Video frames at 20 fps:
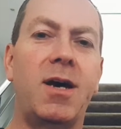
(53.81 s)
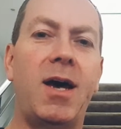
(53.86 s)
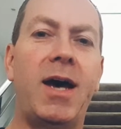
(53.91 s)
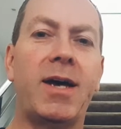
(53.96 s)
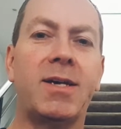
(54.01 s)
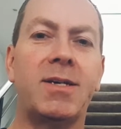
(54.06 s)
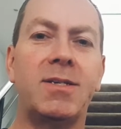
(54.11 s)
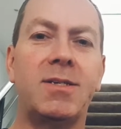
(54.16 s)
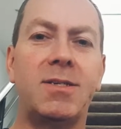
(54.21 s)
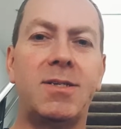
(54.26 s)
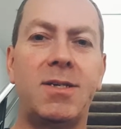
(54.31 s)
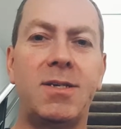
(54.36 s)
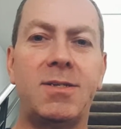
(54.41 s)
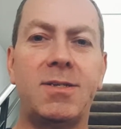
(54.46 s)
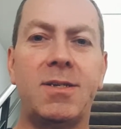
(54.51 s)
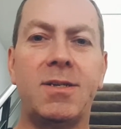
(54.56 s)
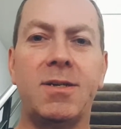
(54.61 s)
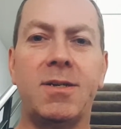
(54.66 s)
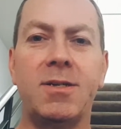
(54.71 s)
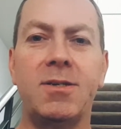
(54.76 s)
are
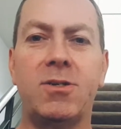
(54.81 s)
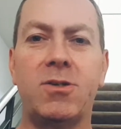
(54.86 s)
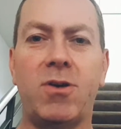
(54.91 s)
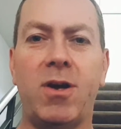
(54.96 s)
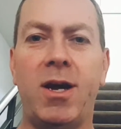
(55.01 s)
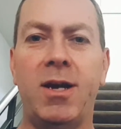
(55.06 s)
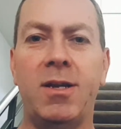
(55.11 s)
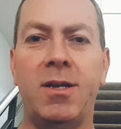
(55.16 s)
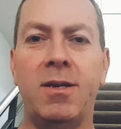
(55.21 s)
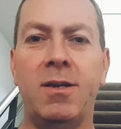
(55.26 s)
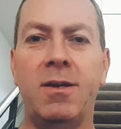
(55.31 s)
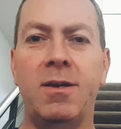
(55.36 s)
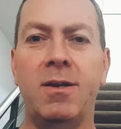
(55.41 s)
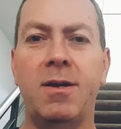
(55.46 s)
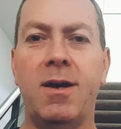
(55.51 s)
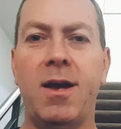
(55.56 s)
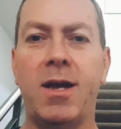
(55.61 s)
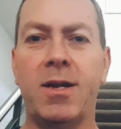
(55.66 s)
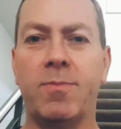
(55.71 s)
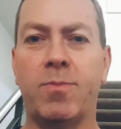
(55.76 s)
consistently trading
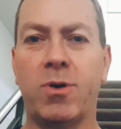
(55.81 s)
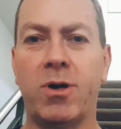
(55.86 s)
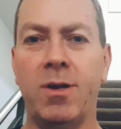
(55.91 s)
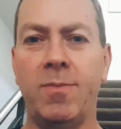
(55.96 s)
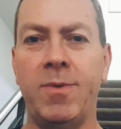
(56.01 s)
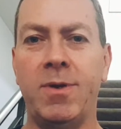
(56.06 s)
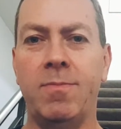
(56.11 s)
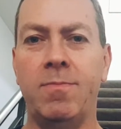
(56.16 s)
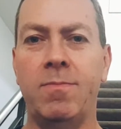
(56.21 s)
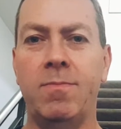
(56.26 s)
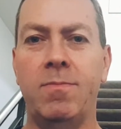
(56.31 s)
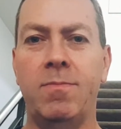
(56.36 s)
at a premium?